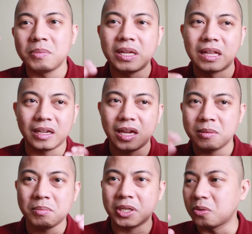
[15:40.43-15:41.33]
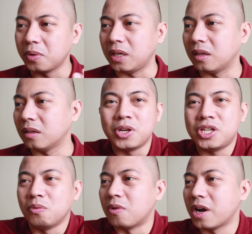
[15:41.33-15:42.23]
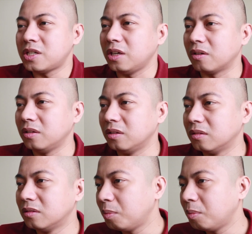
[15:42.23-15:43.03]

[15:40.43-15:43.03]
be like in between, wishy-washy on you.